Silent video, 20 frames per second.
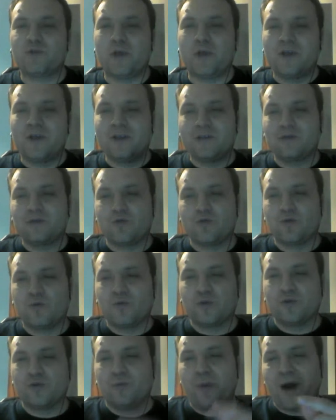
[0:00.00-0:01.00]
as well as
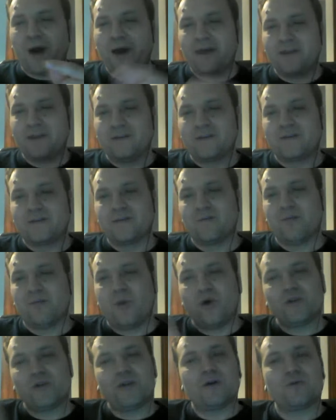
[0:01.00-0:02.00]
to, to bind
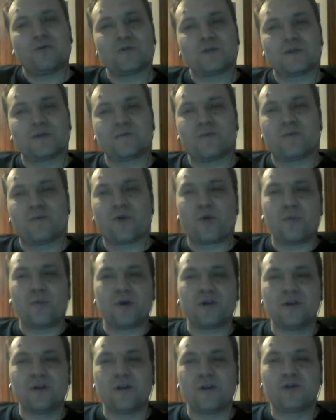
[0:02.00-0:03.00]
models
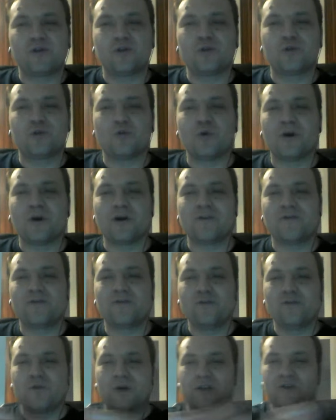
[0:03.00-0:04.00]
property to
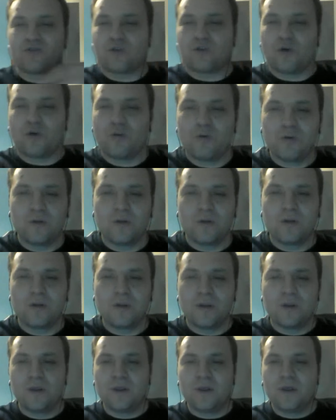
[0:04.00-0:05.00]
a view control